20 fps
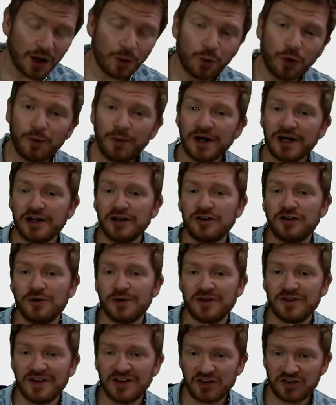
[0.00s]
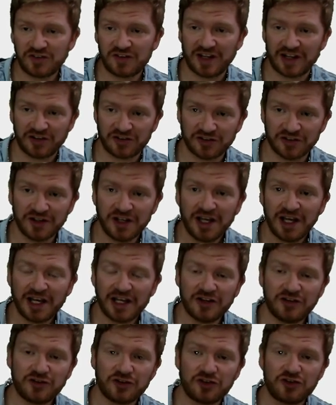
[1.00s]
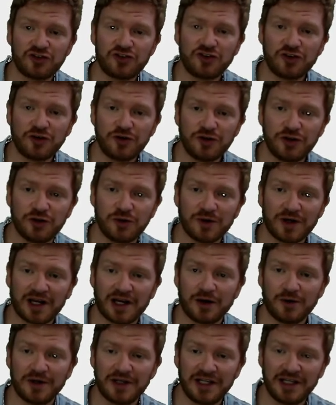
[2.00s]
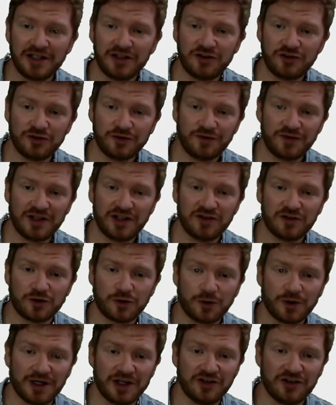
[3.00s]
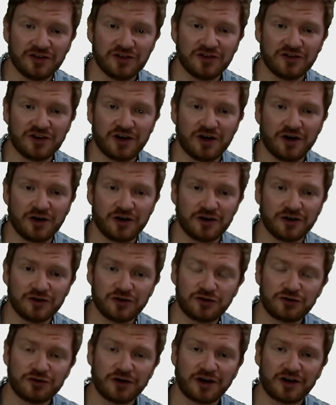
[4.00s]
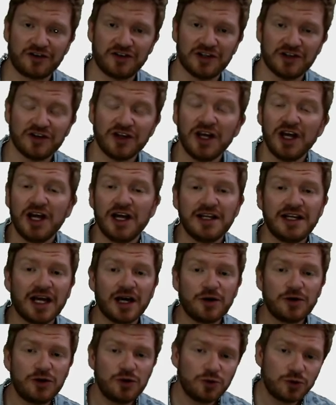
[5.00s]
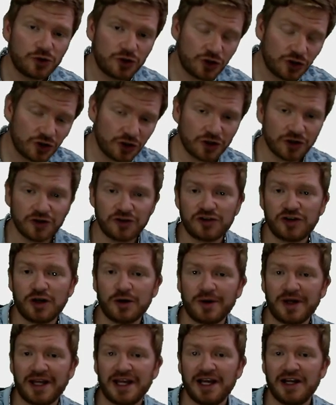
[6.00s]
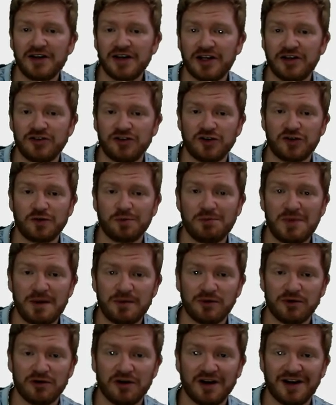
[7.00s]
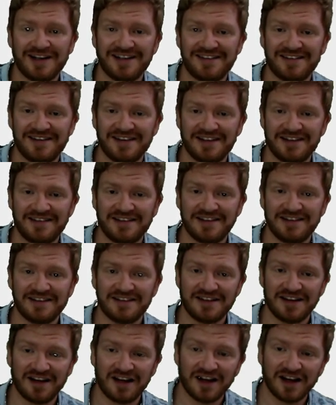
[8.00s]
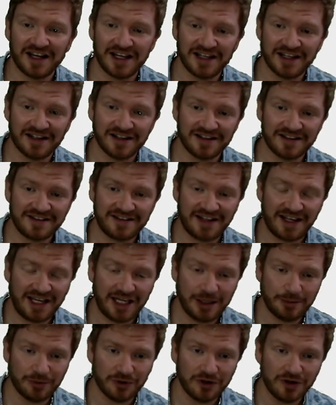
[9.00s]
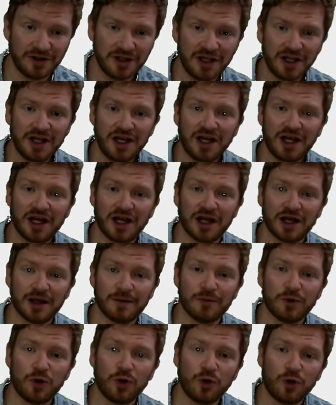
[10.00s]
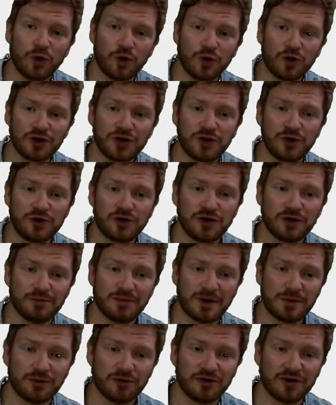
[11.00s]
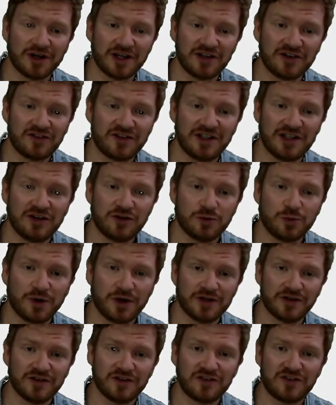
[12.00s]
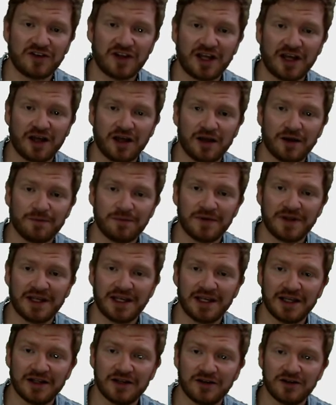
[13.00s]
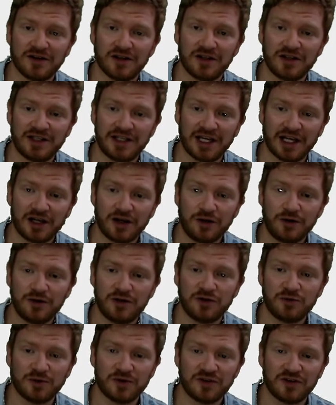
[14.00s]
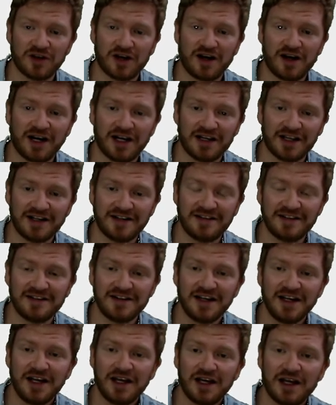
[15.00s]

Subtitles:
What we're going to do in this session is just show you how each of these equations are constructed. Now, you could go ahead and just memorize this entire table, or you can memorize these ones in yellow, these ones that are highlighted.